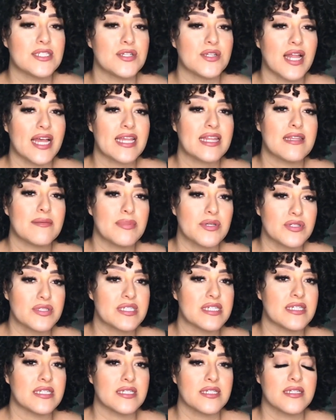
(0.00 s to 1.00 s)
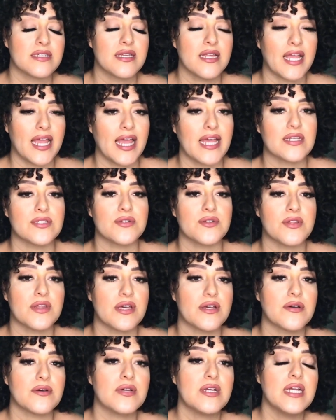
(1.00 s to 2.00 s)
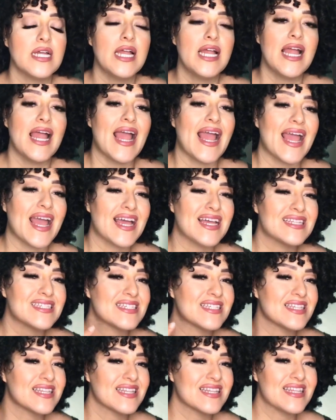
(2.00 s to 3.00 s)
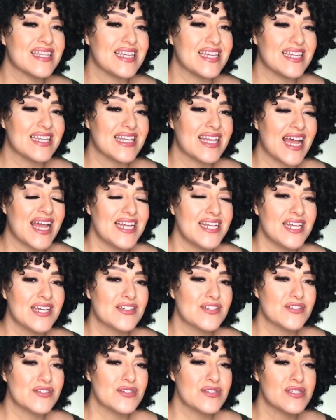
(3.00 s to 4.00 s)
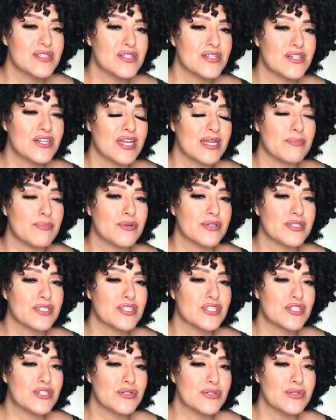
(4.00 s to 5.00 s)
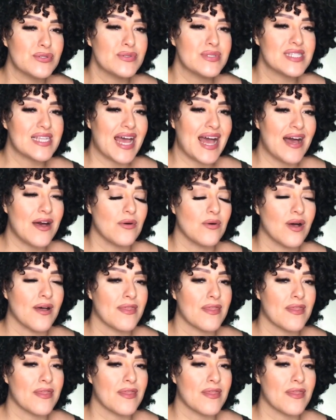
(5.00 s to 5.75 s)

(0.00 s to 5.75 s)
like the built-in handle though. And the 900 juicer, it protrudes out on the